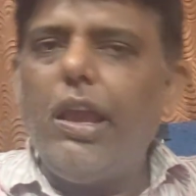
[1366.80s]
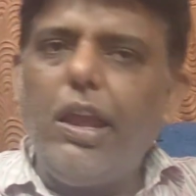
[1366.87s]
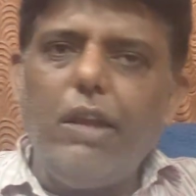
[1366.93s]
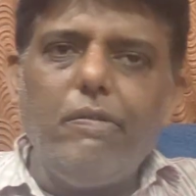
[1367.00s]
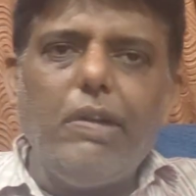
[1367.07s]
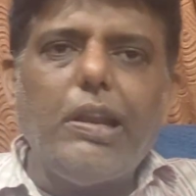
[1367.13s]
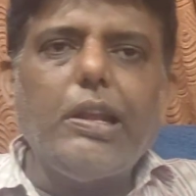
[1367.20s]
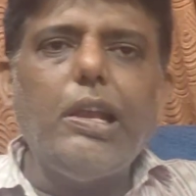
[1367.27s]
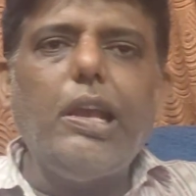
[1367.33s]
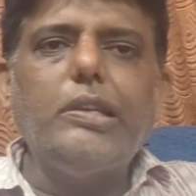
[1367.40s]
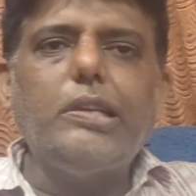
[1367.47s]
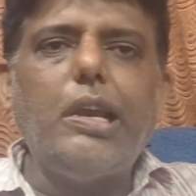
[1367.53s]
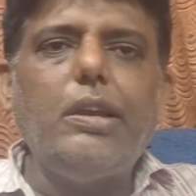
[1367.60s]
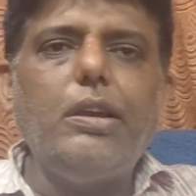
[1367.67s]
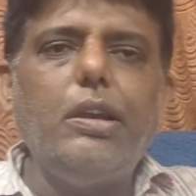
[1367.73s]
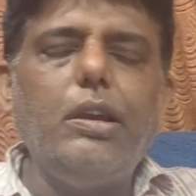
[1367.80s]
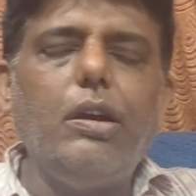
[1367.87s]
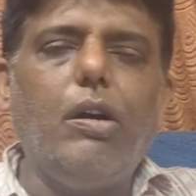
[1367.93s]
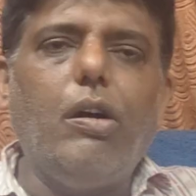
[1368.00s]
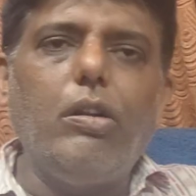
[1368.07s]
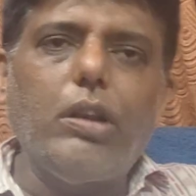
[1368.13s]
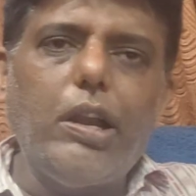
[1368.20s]
Inventory, as I
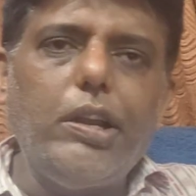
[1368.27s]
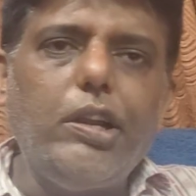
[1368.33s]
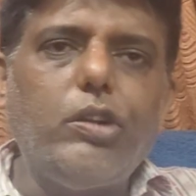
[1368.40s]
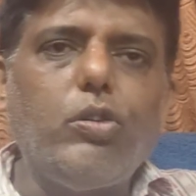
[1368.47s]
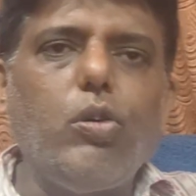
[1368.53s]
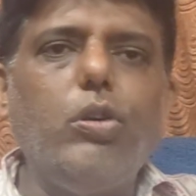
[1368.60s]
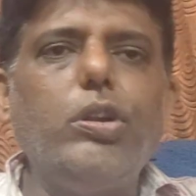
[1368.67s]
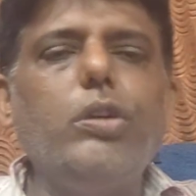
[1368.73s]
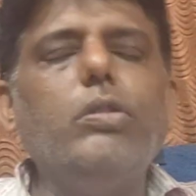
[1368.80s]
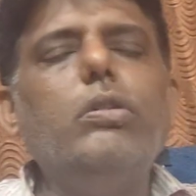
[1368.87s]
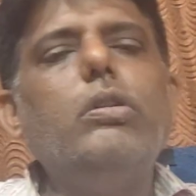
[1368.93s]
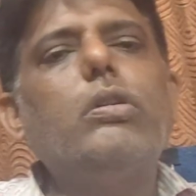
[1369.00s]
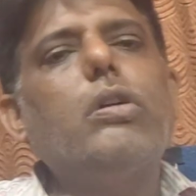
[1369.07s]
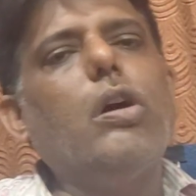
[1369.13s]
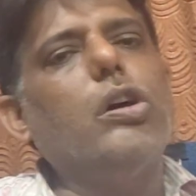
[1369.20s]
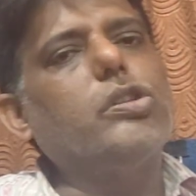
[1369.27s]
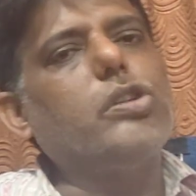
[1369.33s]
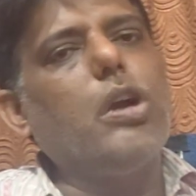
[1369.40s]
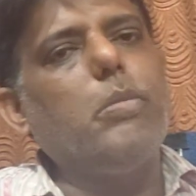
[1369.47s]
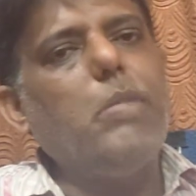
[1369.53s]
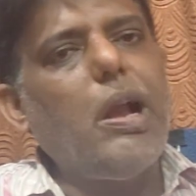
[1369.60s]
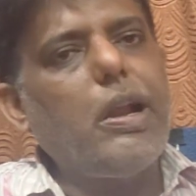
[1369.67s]
already told you,
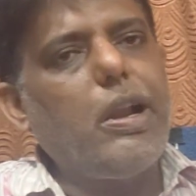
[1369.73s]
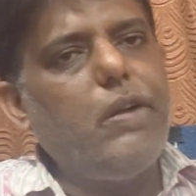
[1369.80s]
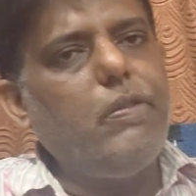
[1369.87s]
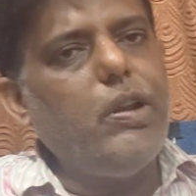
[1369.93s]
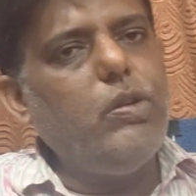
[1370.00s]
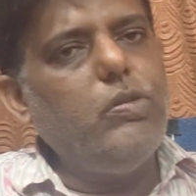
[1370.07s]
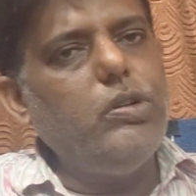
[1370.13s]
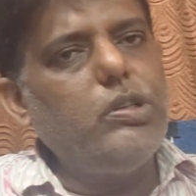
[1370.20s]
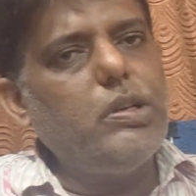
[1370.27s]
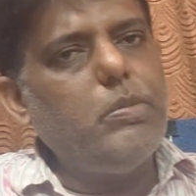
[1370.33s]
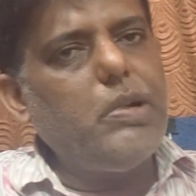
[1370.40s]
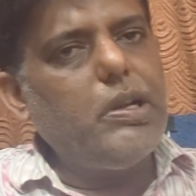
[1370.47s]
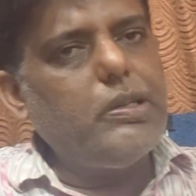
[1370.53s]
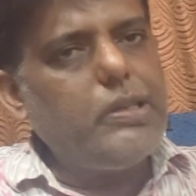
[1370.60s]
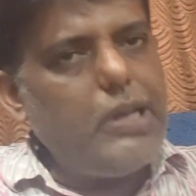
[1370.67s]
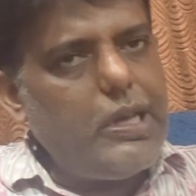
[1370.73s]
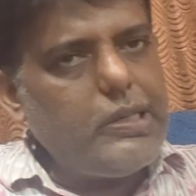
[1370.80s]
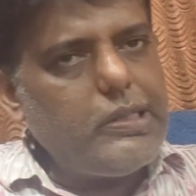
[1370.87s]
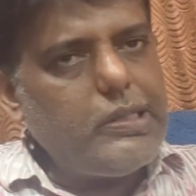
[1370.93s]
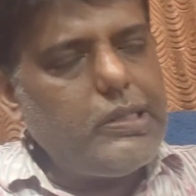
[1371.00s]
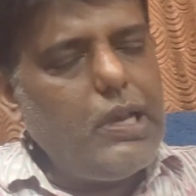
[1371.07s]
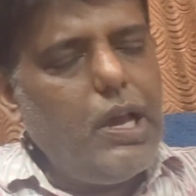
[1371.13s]
cost or market value, whichever is
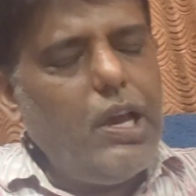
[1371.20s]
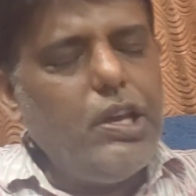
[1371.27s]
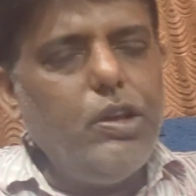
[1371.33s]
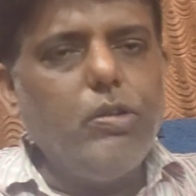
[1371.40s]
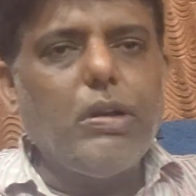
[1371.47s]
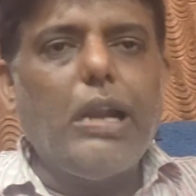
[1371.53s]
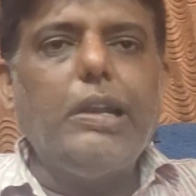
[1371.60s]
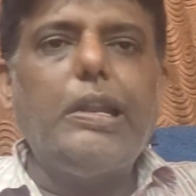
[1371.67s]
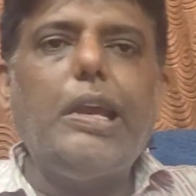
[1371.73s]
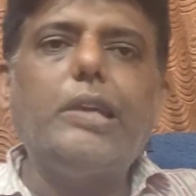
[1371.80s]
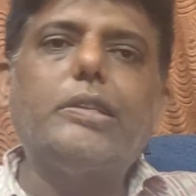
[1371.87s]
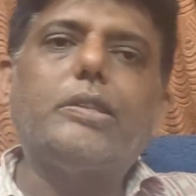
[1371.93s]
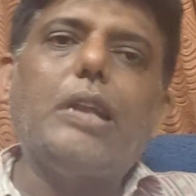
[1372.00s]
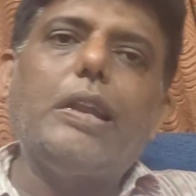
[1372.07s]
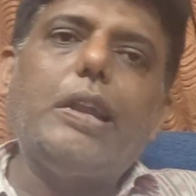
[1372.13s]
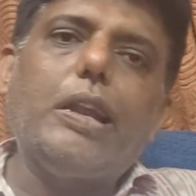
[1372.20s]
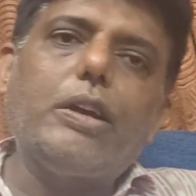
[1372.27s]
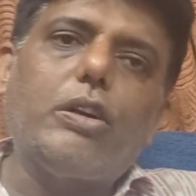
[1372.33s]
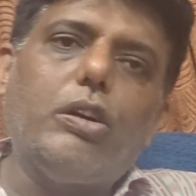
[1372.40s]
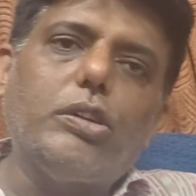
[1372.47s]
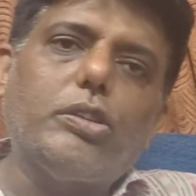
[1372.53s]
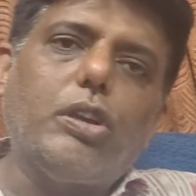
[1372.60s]
less. You can take
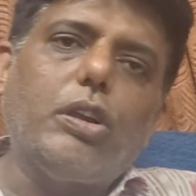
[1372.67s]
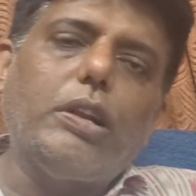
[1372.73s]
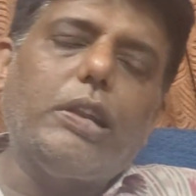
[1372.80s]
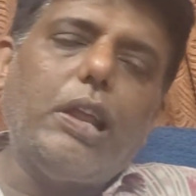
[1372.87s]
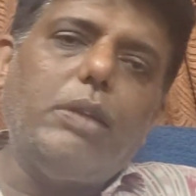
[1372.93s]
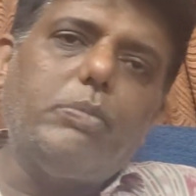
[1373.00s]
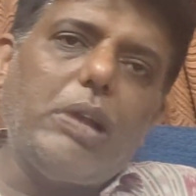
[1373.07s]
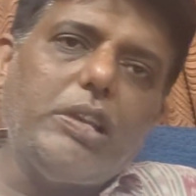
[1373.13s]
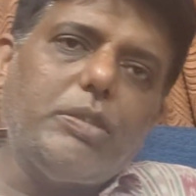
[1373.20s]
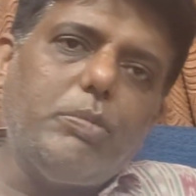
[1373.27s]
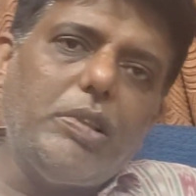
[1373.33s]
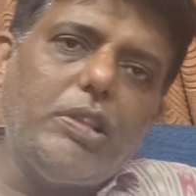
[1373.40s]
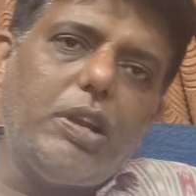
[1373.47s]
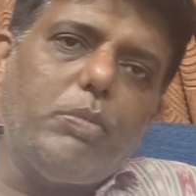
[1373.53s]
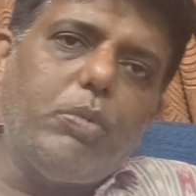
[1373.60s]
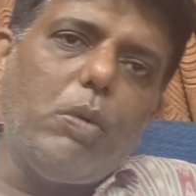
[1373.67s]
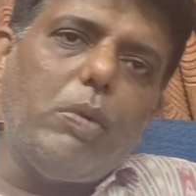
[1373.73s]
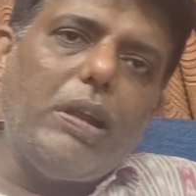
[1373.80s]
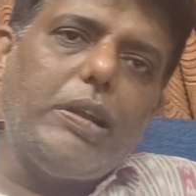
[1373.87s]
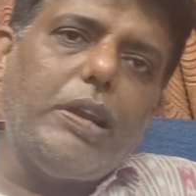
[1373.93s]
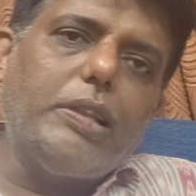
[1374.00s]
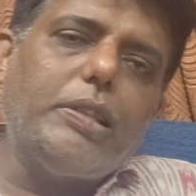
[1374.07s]
standard cost or retail price method
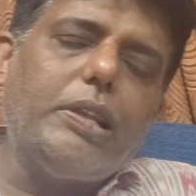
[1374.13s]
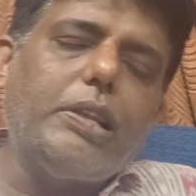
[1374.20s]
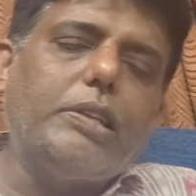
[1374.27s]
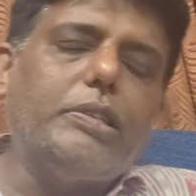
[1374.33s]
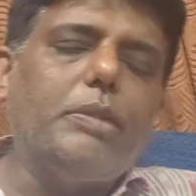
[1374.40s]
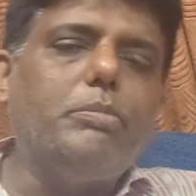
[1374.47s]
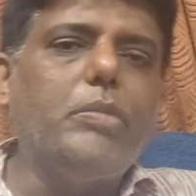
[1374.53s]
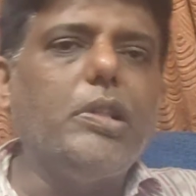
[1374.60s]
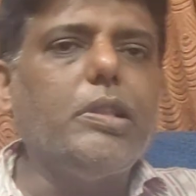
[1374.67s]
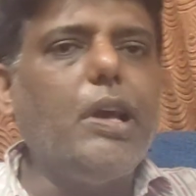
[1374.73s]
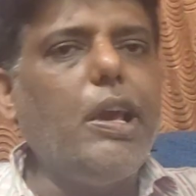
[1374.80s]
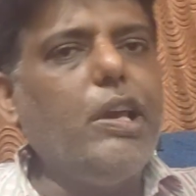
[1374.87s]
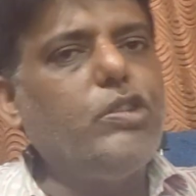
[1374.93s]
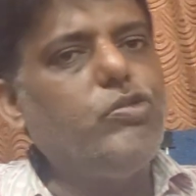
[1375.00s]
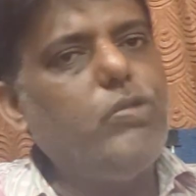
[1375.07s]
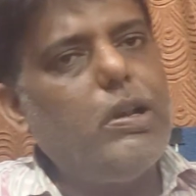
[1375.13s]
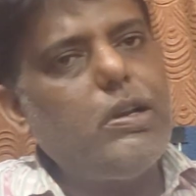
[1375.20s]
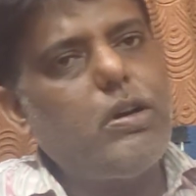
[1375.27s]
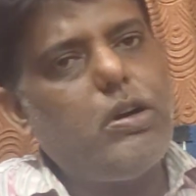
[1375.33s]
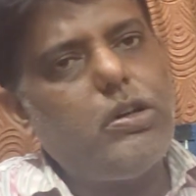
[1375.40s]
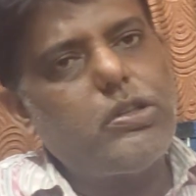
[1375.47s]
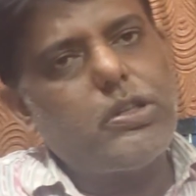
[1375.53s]
provided they resemble the actual
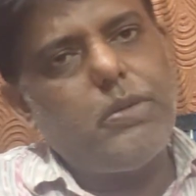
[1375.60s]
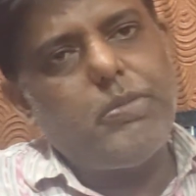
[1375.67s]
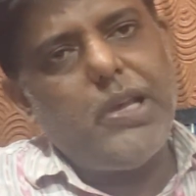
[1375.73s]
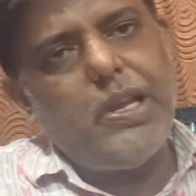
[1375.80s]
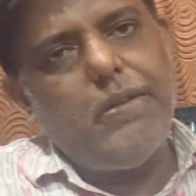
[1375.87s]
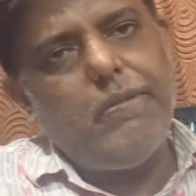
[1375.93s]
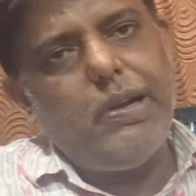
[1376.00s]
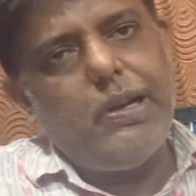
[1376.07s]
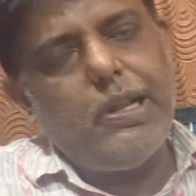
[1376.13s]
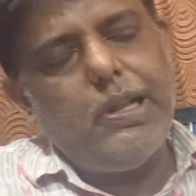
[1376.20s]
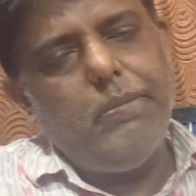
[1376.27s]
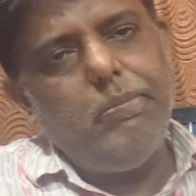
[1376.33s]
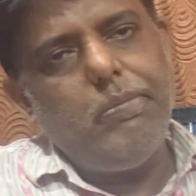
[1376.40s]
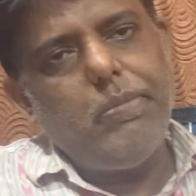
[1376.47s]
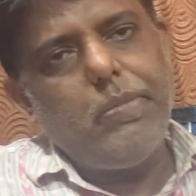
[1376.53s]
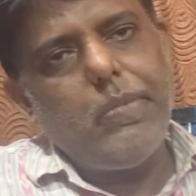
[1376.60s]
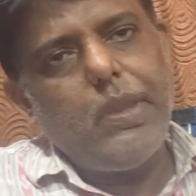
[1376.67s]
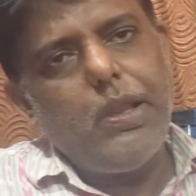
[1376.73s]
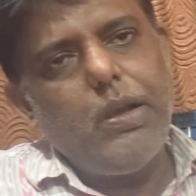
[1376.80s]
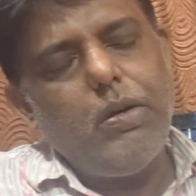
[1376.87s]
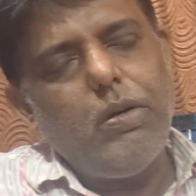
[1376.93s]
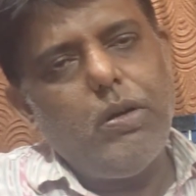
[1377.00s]
cost of the inventory.
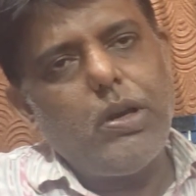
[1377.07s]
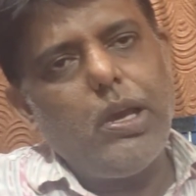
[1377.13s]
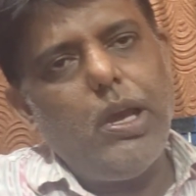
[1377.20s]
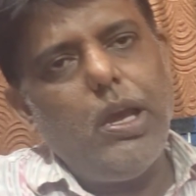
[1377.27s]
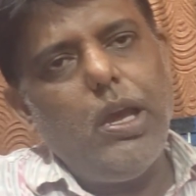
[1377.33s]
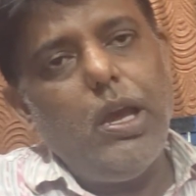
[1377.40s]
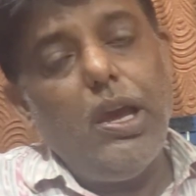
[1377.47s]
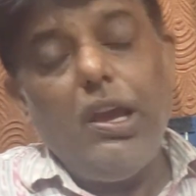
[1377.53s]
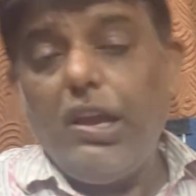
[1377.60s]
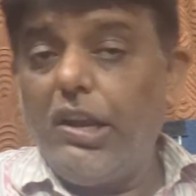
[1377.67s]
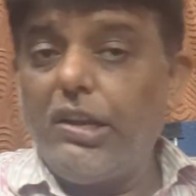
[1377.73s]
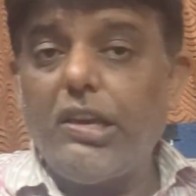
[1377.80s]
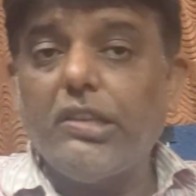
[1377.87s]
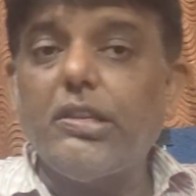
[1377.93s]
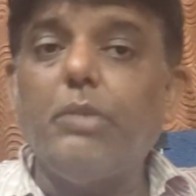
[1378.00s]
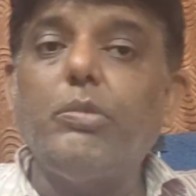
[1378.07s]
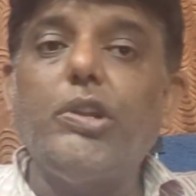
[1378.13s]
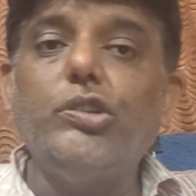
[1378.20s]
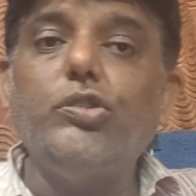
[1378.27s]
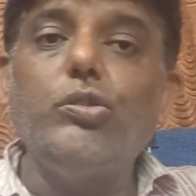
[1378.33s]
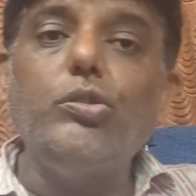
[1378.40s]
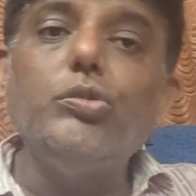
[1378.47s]
Okay. In case of
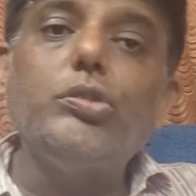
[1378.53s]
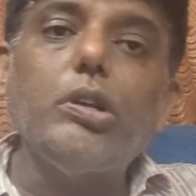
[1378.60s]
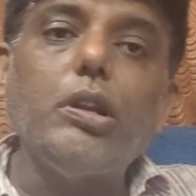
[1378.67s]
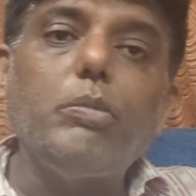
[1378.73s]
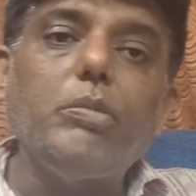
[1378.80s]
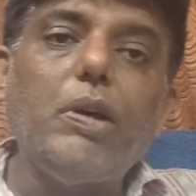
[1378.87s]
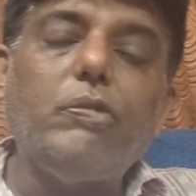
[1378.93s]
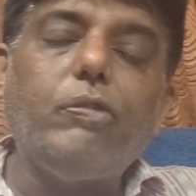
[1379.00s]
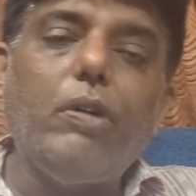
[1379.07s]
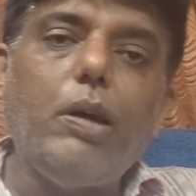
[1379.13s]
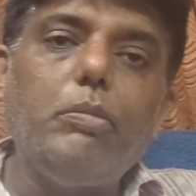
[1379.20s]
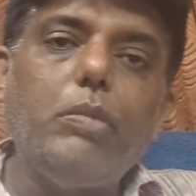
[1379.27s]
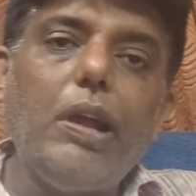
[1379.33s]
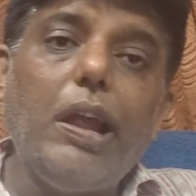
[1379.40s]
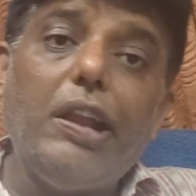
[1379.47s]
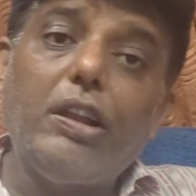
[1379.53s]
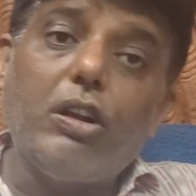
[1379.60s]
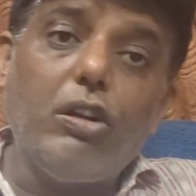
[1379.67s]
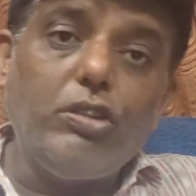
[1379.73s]
dissolution of the firm and